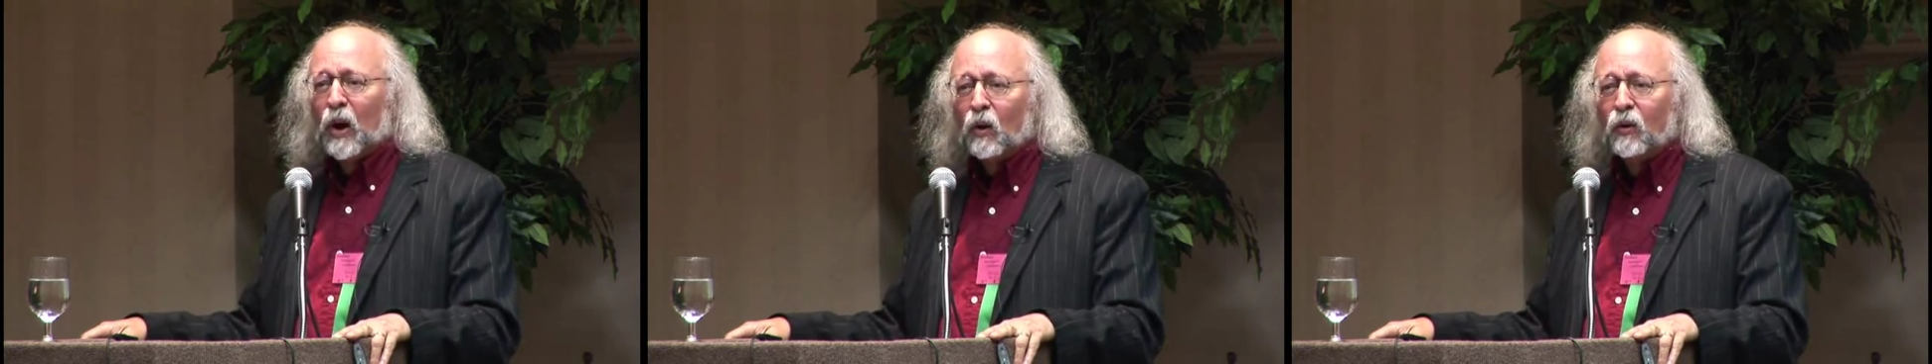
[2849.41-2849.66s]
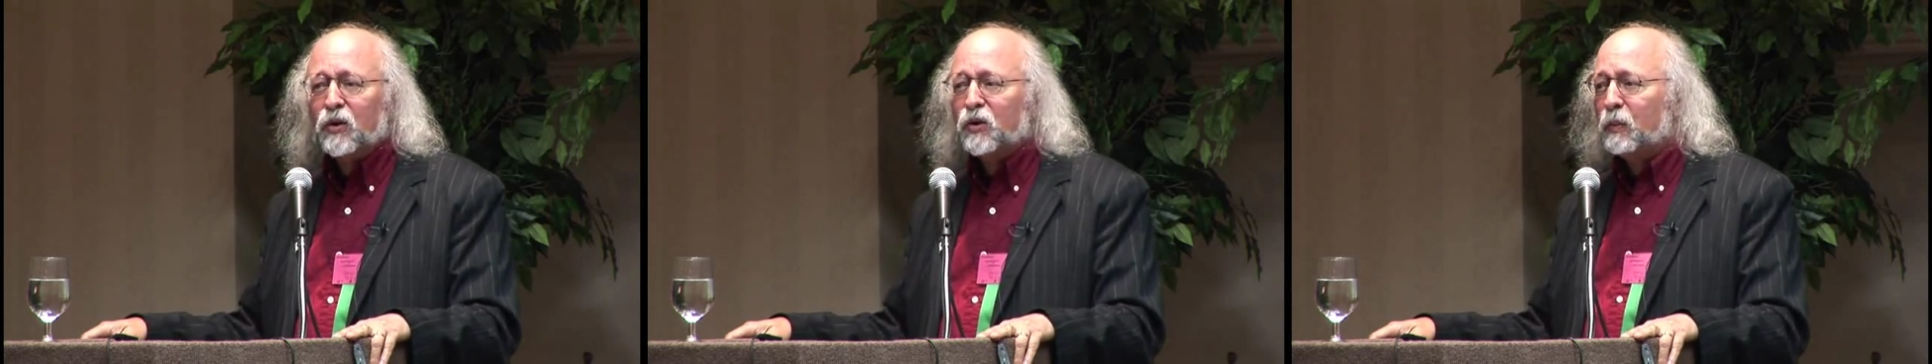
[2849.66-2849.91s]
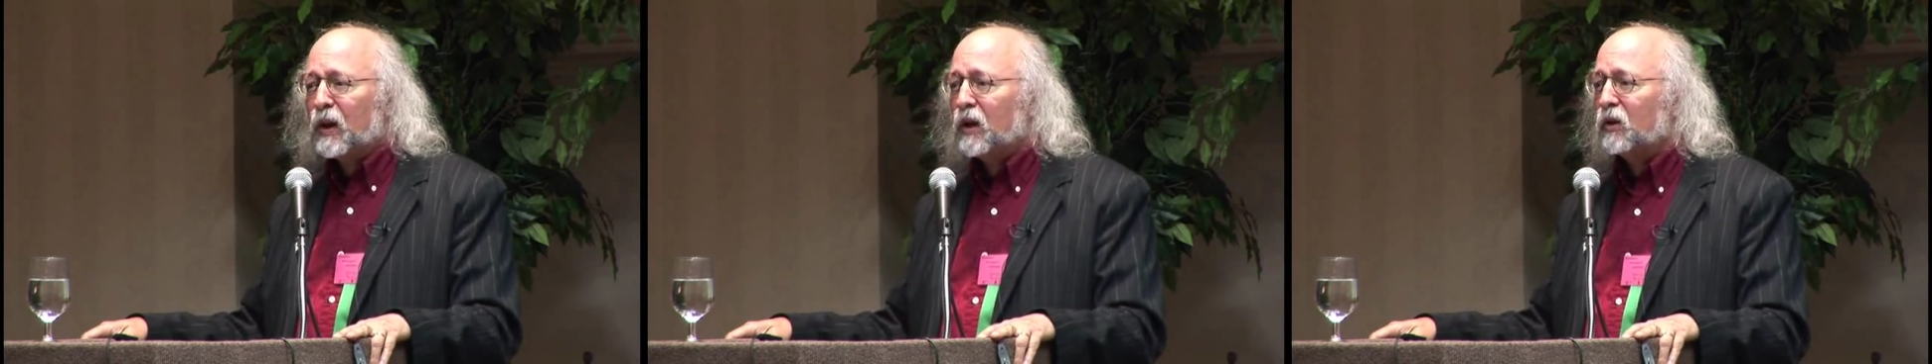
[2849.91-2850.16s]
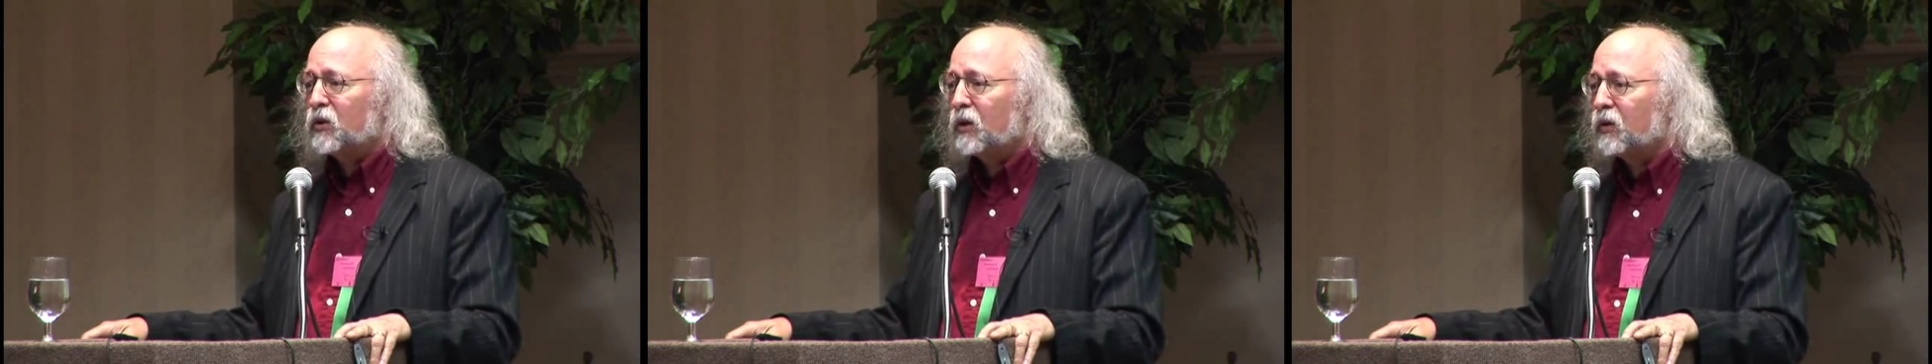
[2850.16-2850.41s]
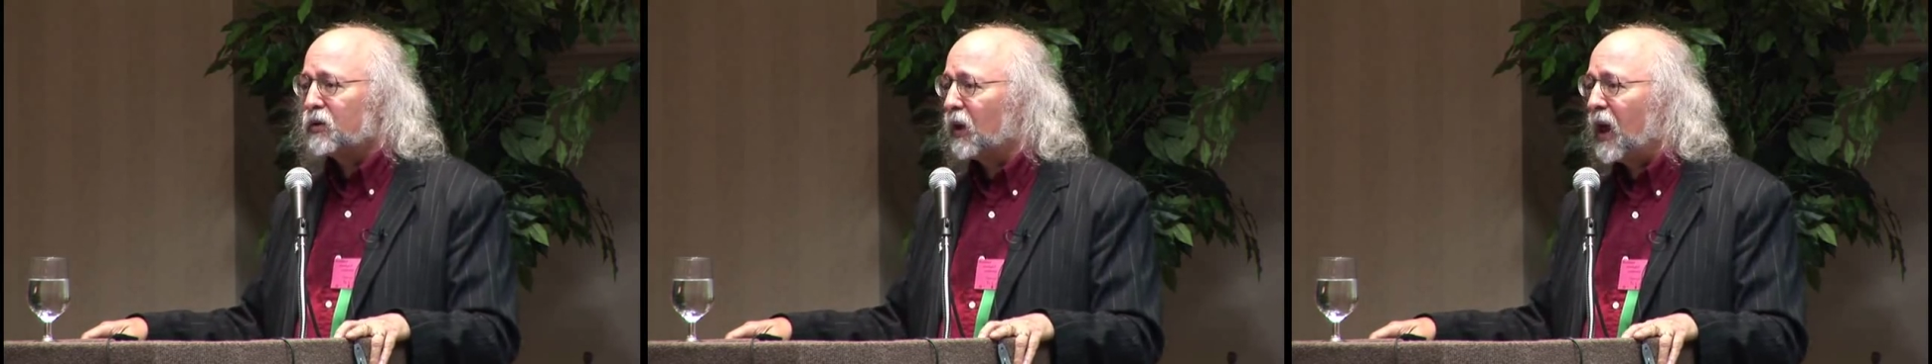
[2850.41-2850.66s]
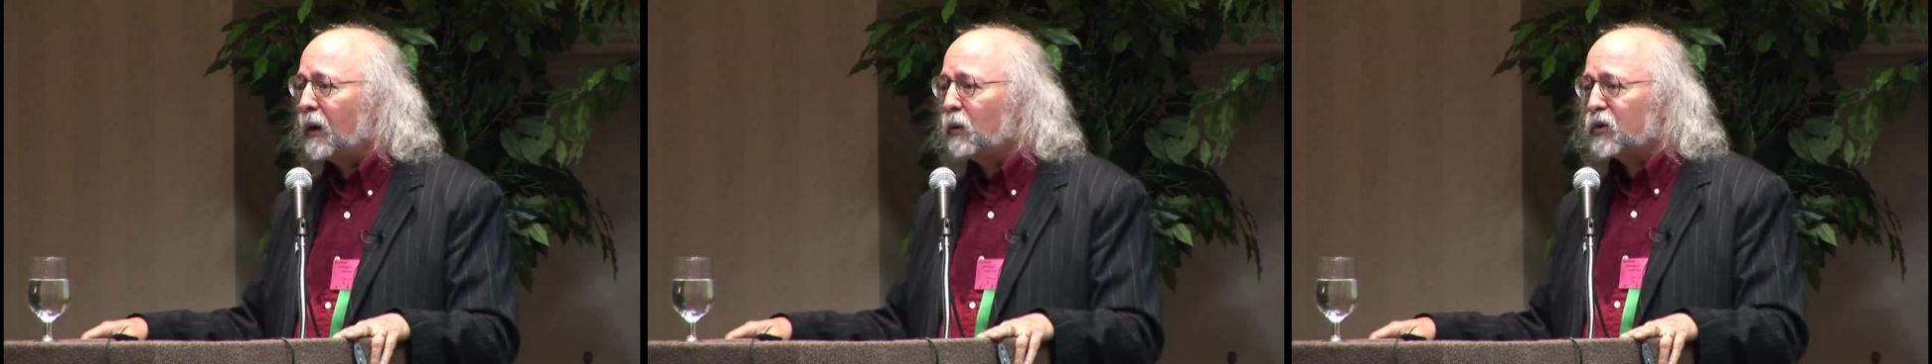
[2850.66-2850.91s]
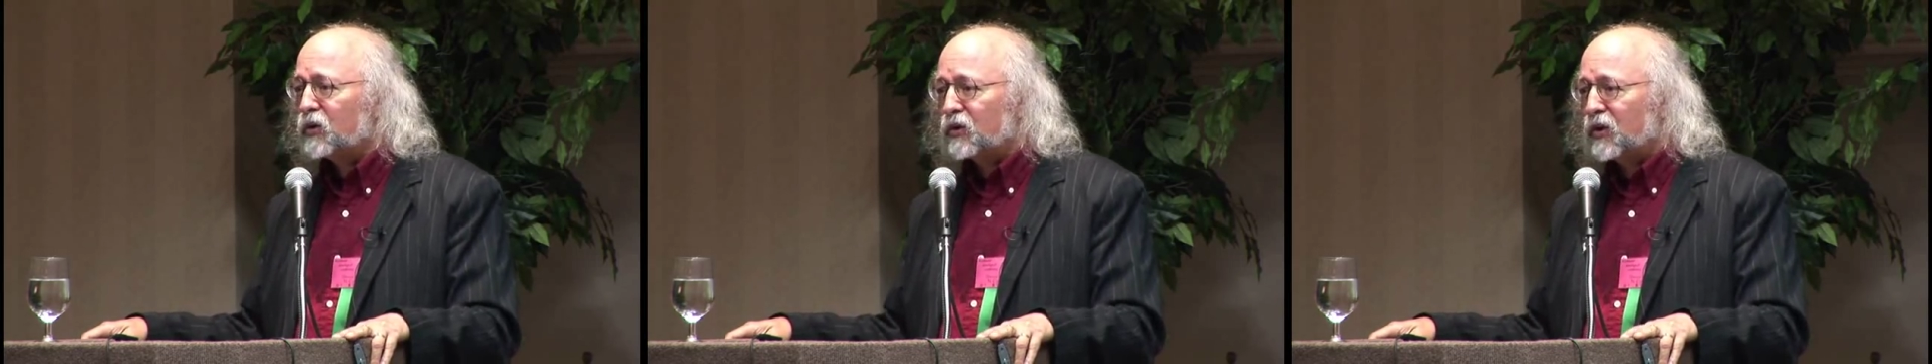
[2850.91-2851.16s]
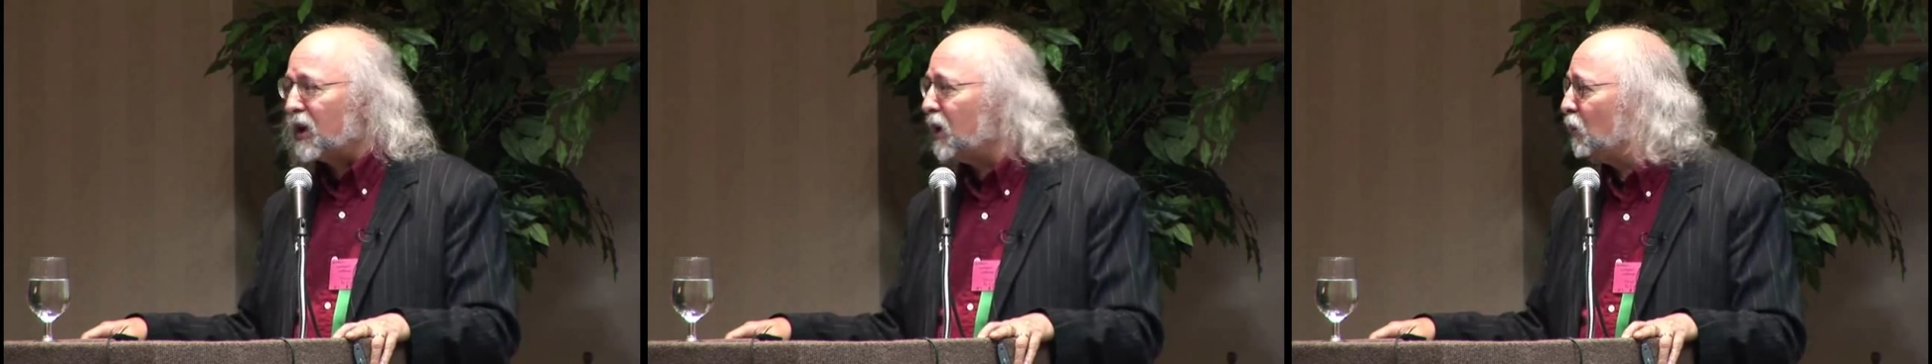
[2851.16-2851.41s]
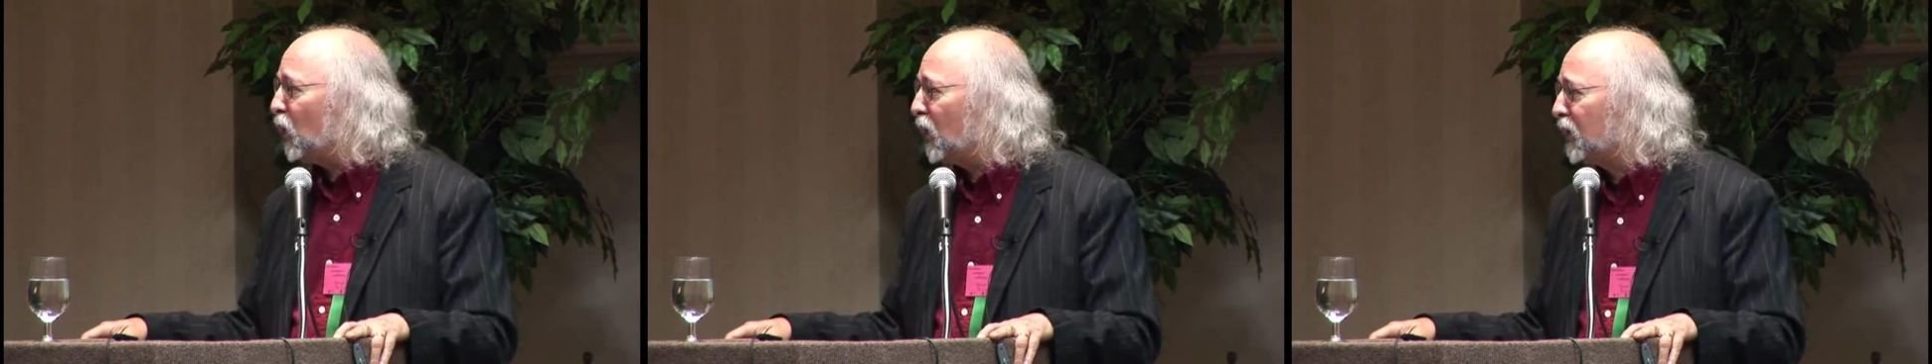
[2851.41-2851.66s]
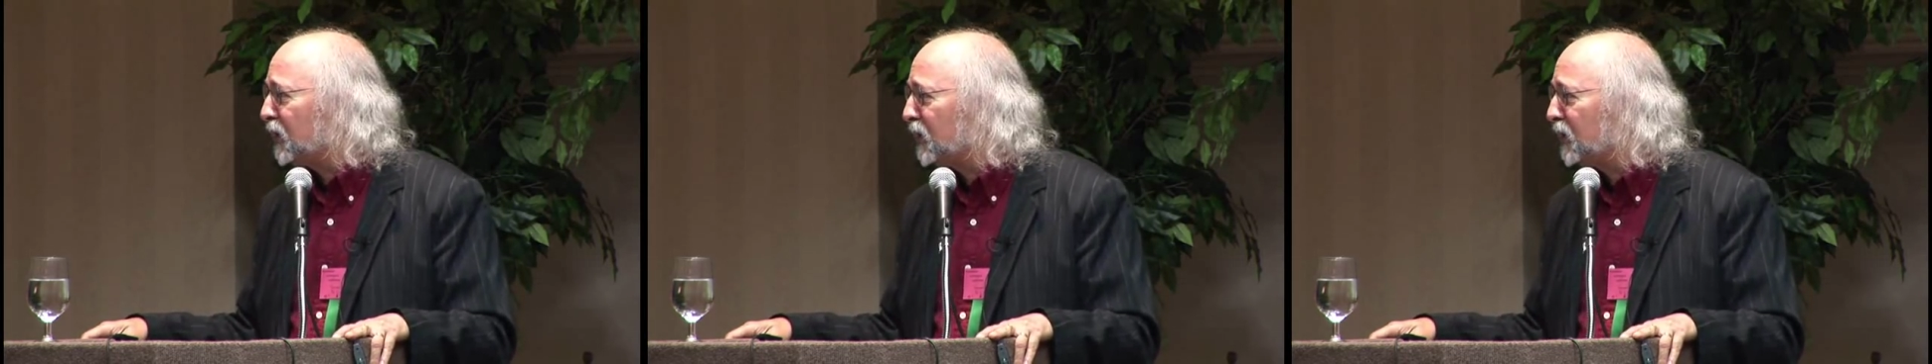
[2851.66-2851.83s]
barely speak each other's languages anymore.